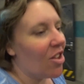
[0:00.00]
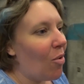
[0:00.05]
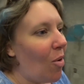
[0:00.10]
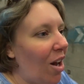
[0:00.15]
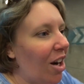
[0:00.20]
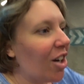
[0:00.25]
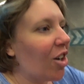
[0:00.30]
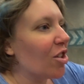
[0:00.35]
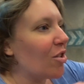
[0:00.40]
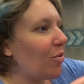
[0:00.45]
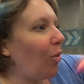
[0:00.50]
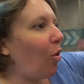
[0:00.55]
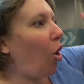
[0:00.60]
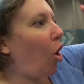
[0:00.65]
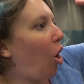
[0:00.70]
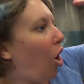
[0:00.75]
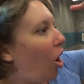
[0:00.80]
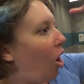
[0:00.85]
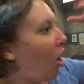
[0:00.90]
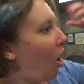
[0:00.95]
the water goes.
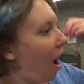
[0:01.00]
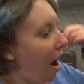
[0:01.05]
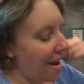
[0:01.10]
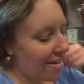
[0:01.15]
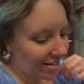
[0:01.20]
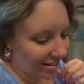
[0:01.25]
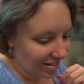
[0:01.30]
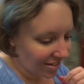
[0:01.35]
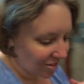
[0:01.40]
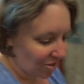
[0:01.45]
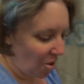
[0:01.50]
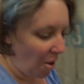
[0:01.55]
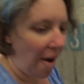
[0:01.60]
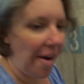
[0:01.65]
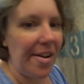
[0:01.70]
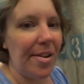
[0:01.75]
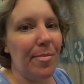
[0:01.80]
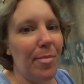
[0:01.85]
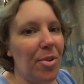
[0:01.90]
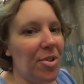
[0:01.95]
Truly,
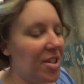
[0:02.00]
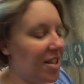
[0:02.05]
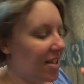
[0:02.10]
I